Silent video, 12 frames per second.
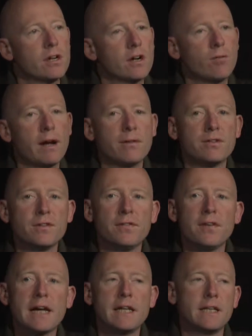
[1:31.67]
around
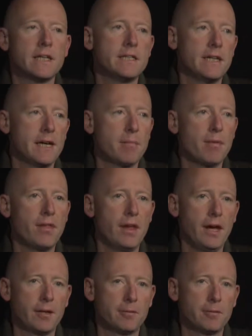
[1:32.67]
defining the damn thing.